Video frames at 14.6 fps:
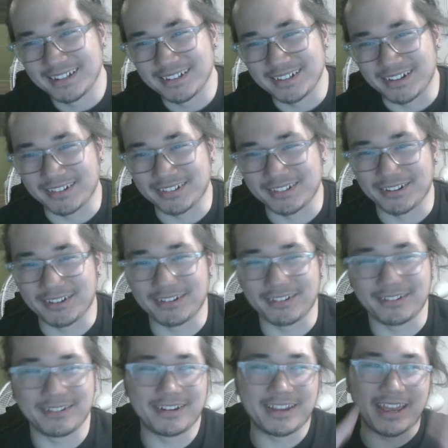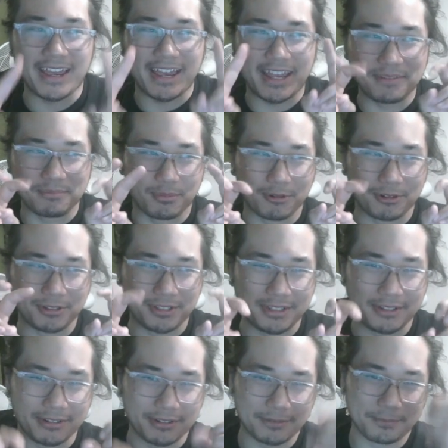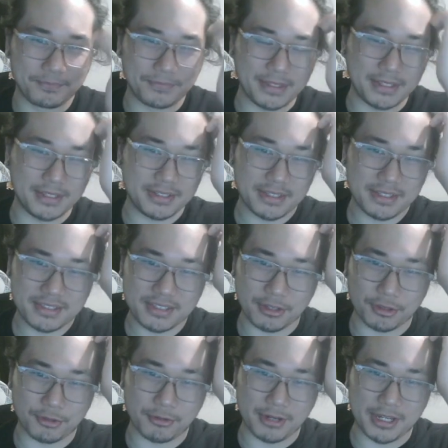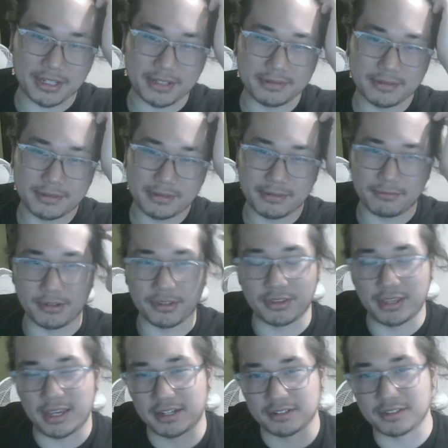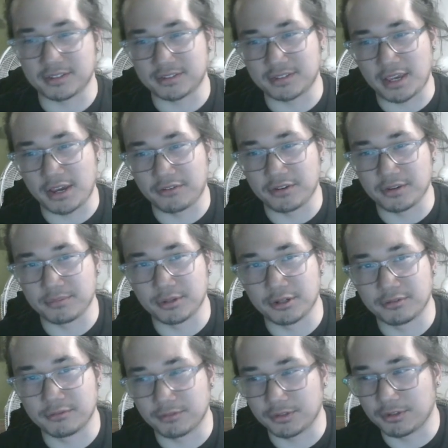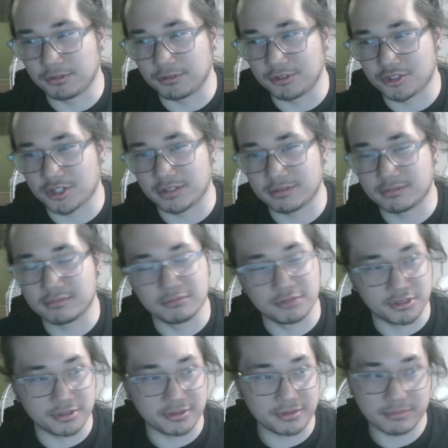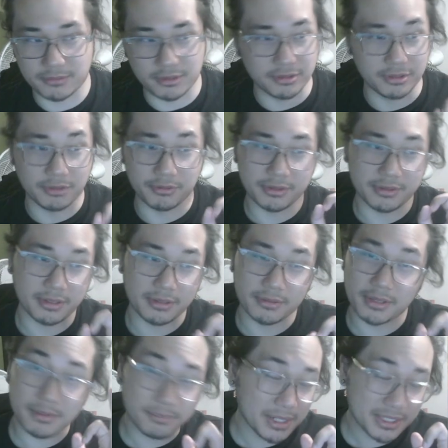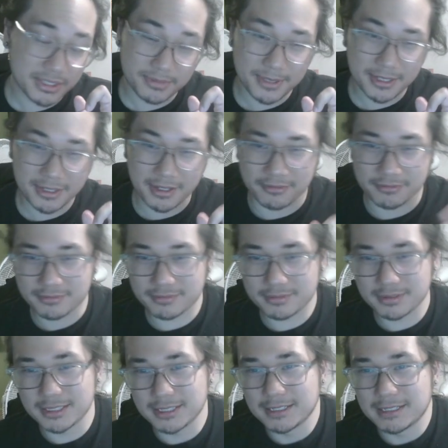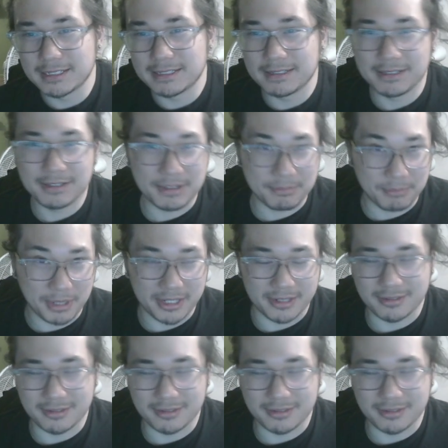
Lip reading: our end board here is Stealth Kragan with access to Area Impo with Ghoti Chain, which is, you know what, it might just be enough. It might.